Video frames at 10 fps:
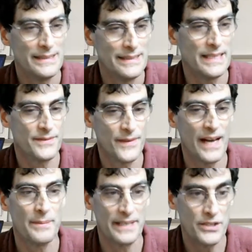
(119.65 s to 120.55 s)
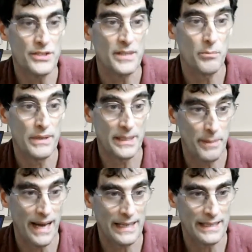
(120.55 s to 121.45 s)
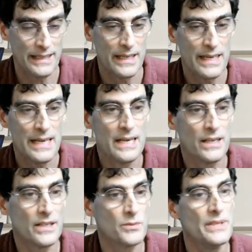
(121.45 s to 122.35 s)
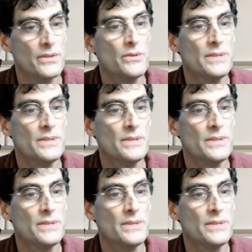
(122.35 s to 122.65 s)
that's fine, but they just need to bring it back in. Because we do